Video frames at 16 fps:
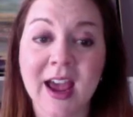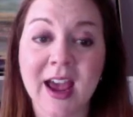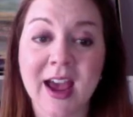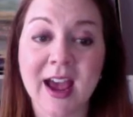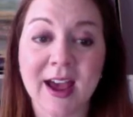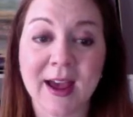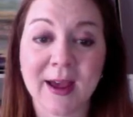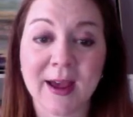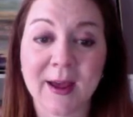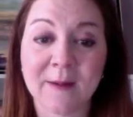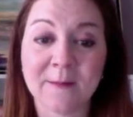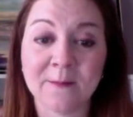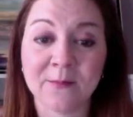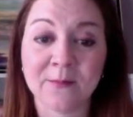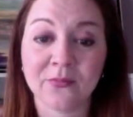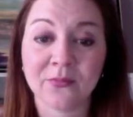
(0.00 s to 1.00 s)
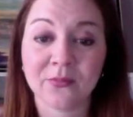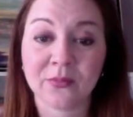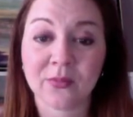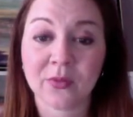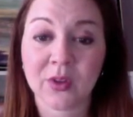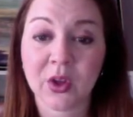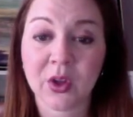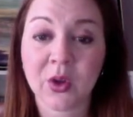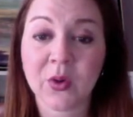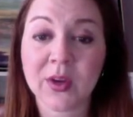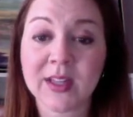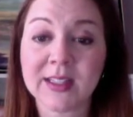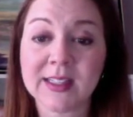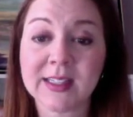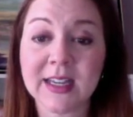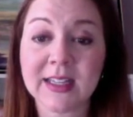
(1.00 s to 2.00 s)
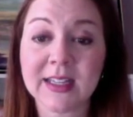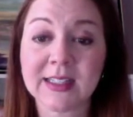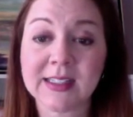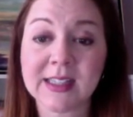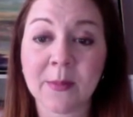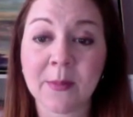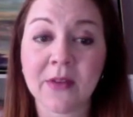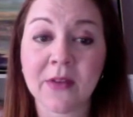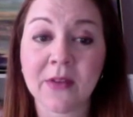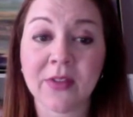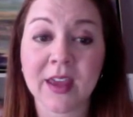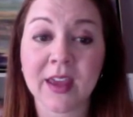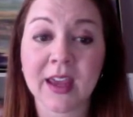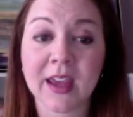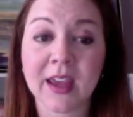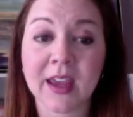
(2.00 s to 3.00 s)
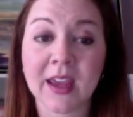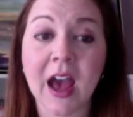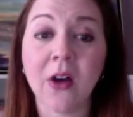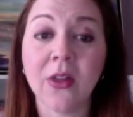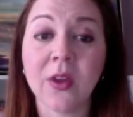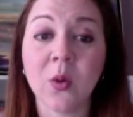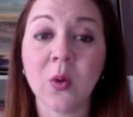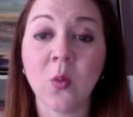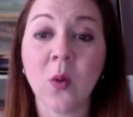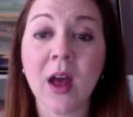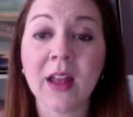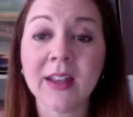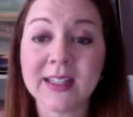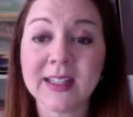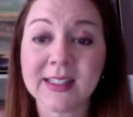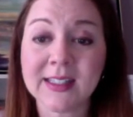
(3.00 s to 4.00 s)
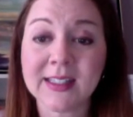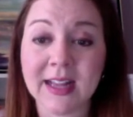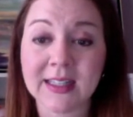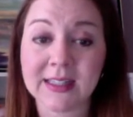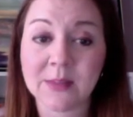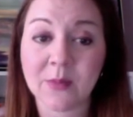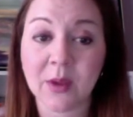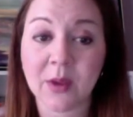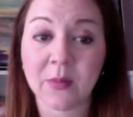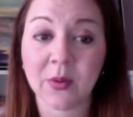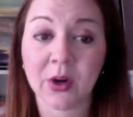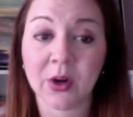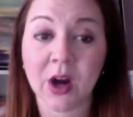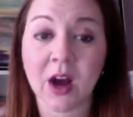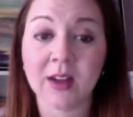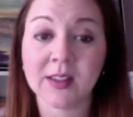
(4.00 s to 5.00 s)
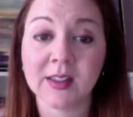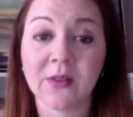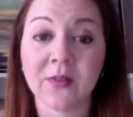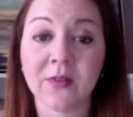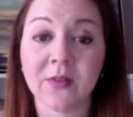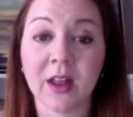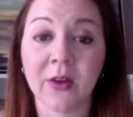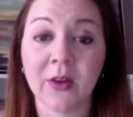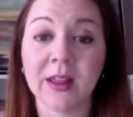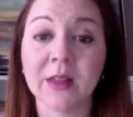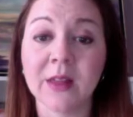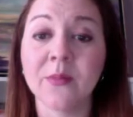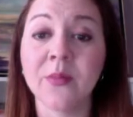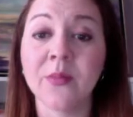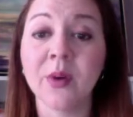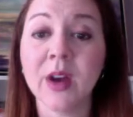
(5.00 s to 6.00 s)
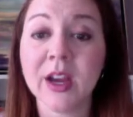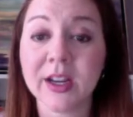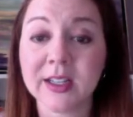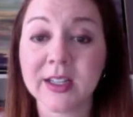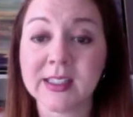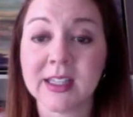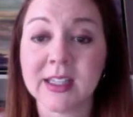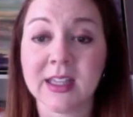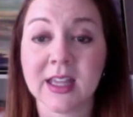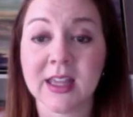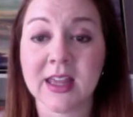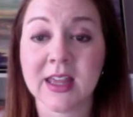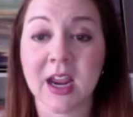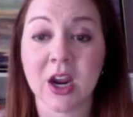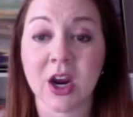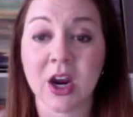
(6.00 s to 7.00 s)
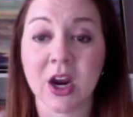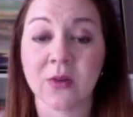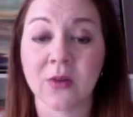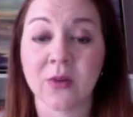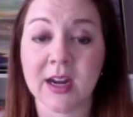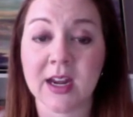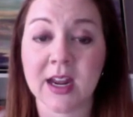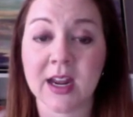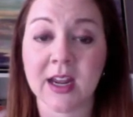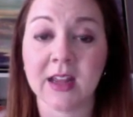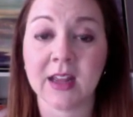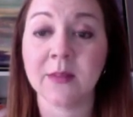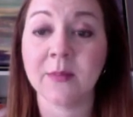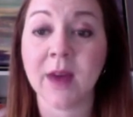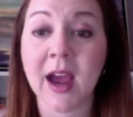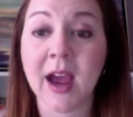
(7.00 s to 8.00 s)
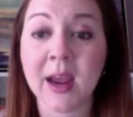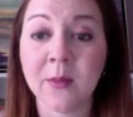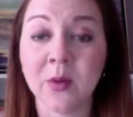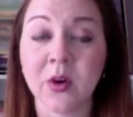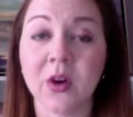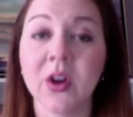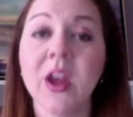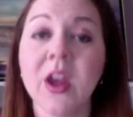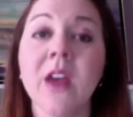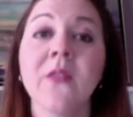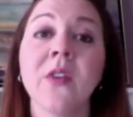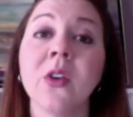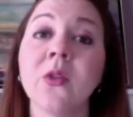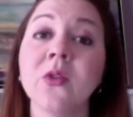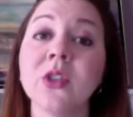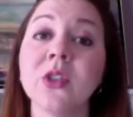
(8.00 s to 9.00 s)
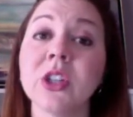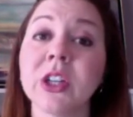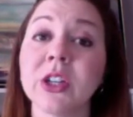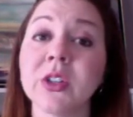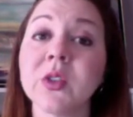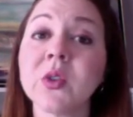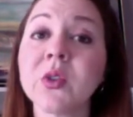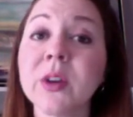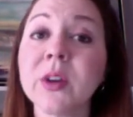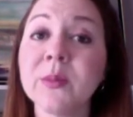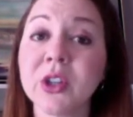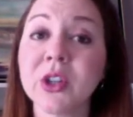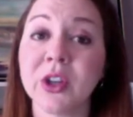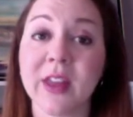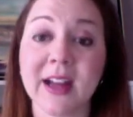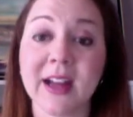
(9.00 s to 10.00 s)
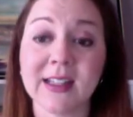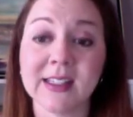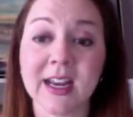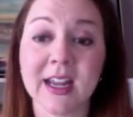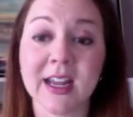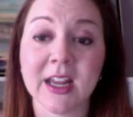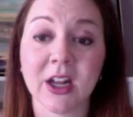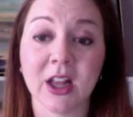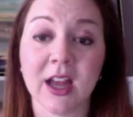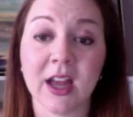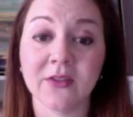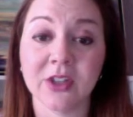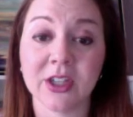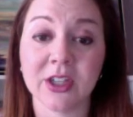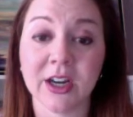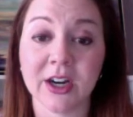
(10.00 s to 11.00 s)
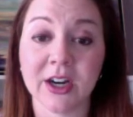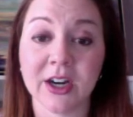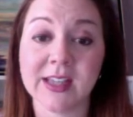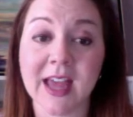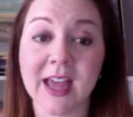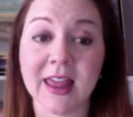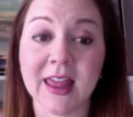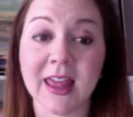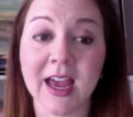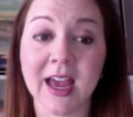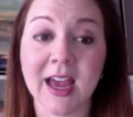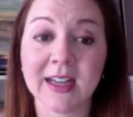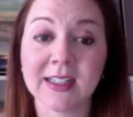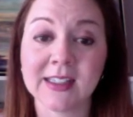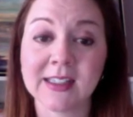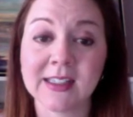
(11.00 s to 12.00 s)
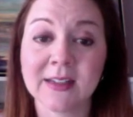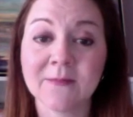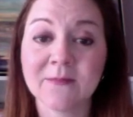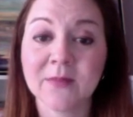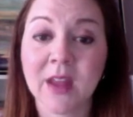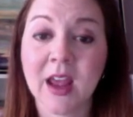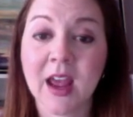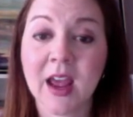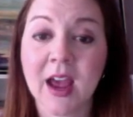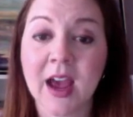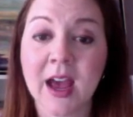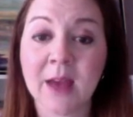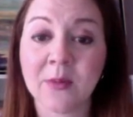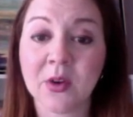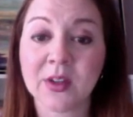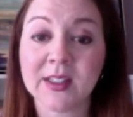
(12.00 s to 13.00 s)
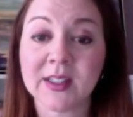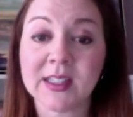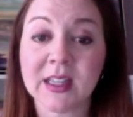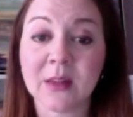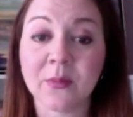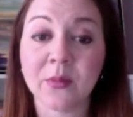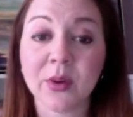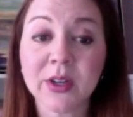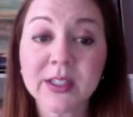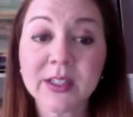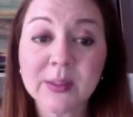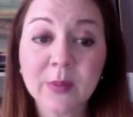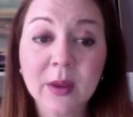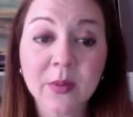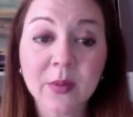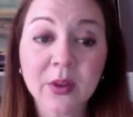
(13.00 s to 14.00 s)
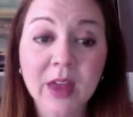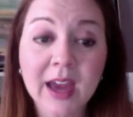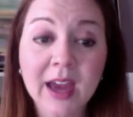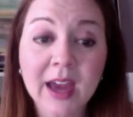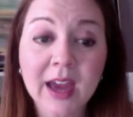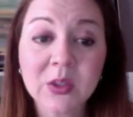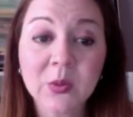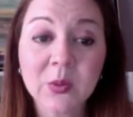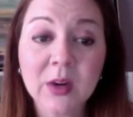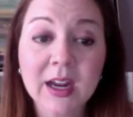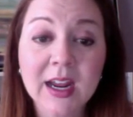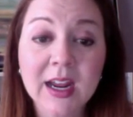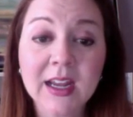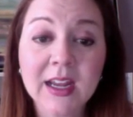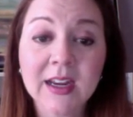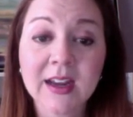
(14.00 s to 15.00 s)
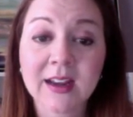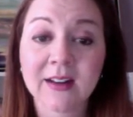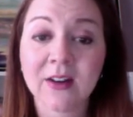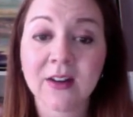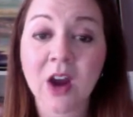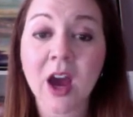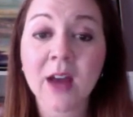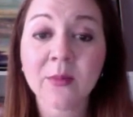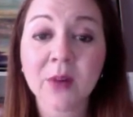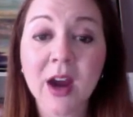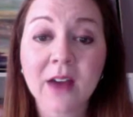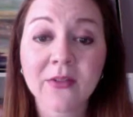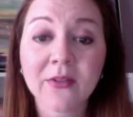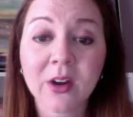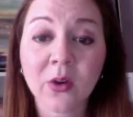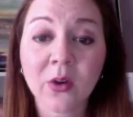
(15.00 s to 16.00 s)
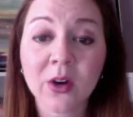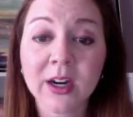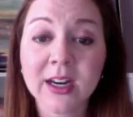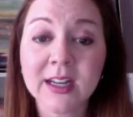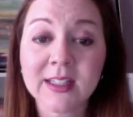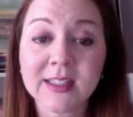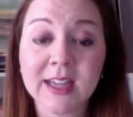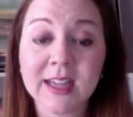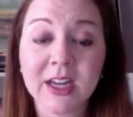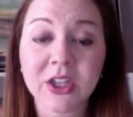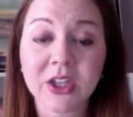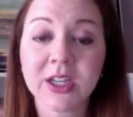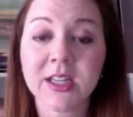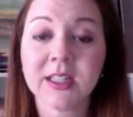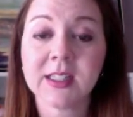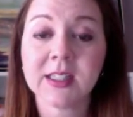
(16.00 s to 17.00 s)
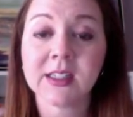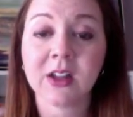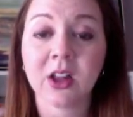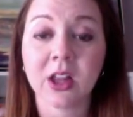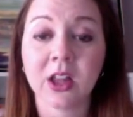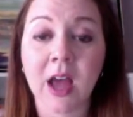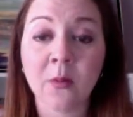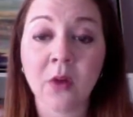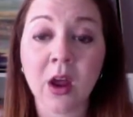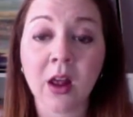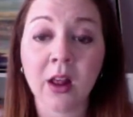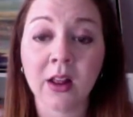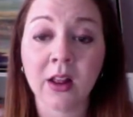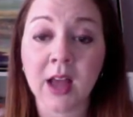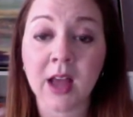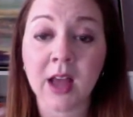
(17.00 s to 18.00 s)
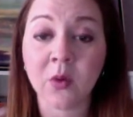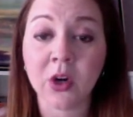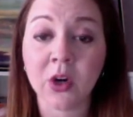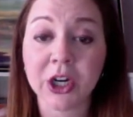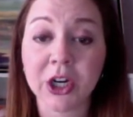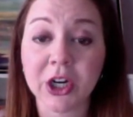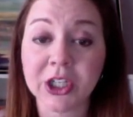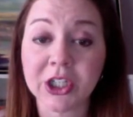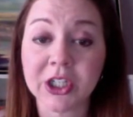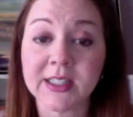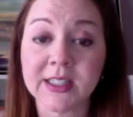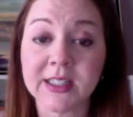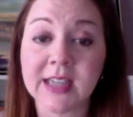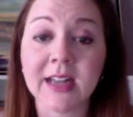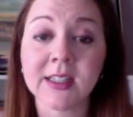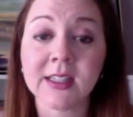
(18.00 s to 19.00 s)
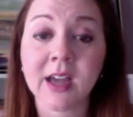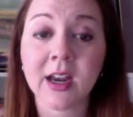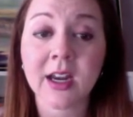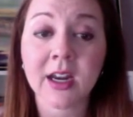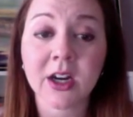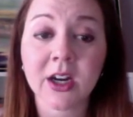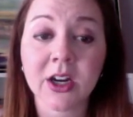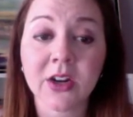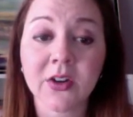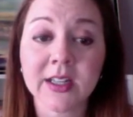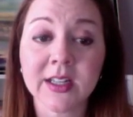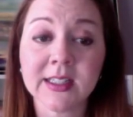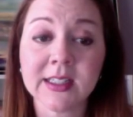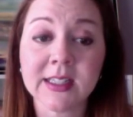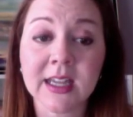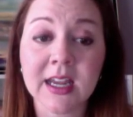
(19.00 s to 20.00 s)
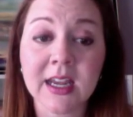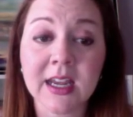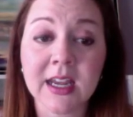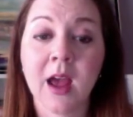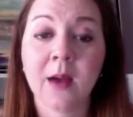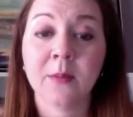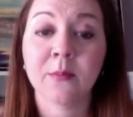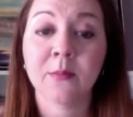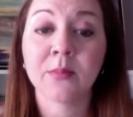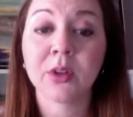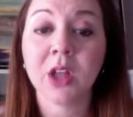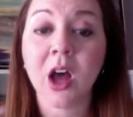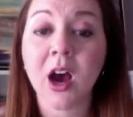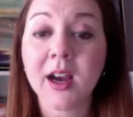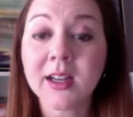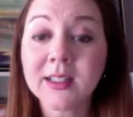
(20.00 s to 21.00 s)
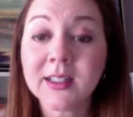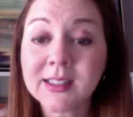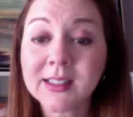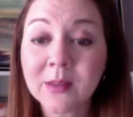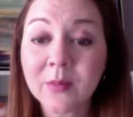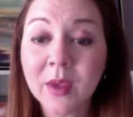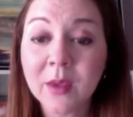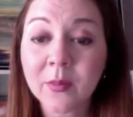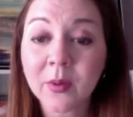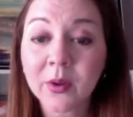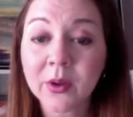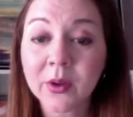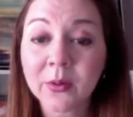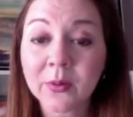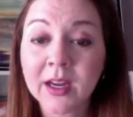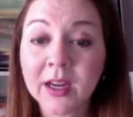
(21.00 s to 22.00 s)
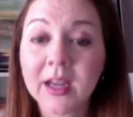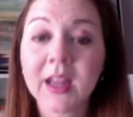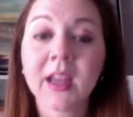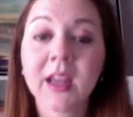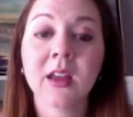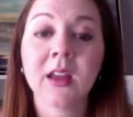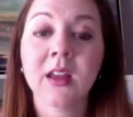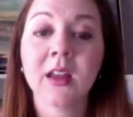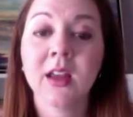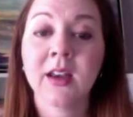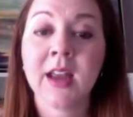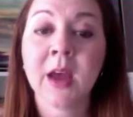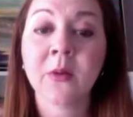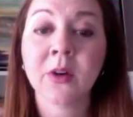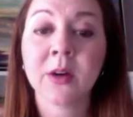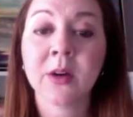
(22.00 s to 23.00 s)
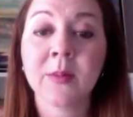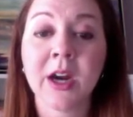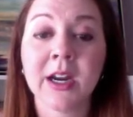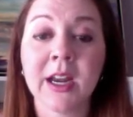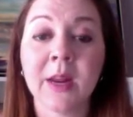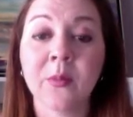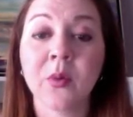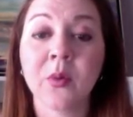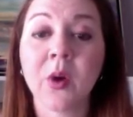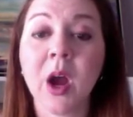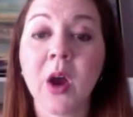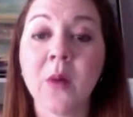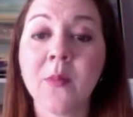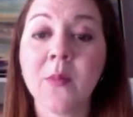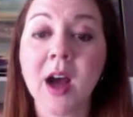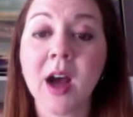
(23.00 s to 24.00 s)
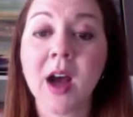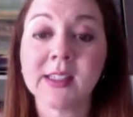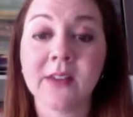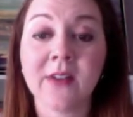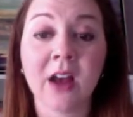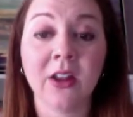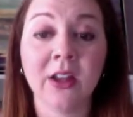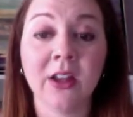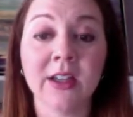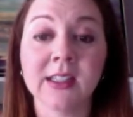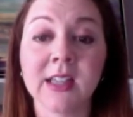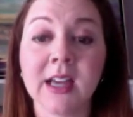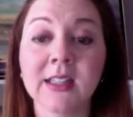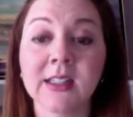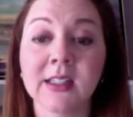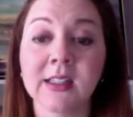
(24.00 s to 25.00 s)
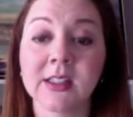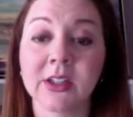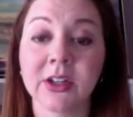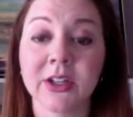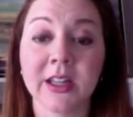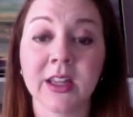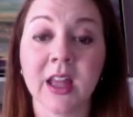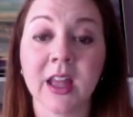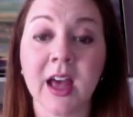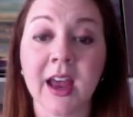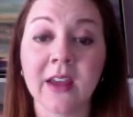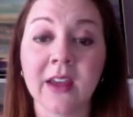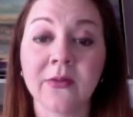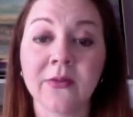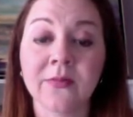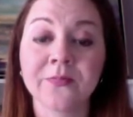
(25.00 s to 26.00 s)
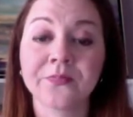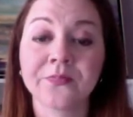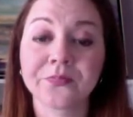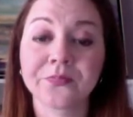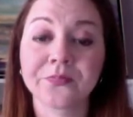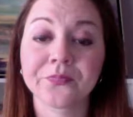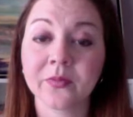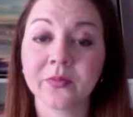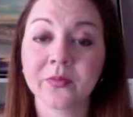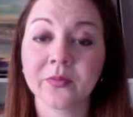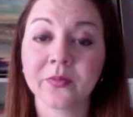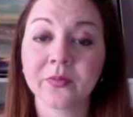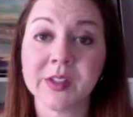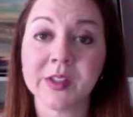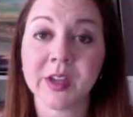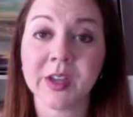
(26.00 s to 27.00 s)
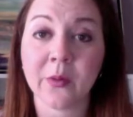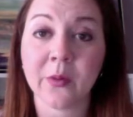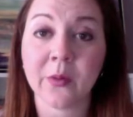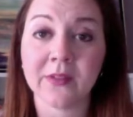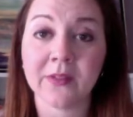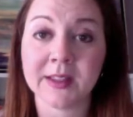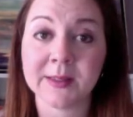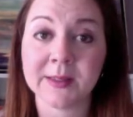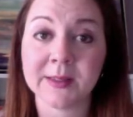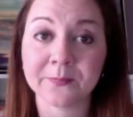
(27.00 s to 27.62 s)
Um, you can see some of the health and wellness sites that people are also following, the books that they are reading, the Bible. If you share scripture, that's going to get a lot of shares and likes. Um, you can see the books people like to read, nonprofit organizations, a lot, a lot more Christian sites on here. You can see blogs that people are reading, Network Marketing Pro, Positive Outlooks, Lessons Learned in Life. Let's look at one of these.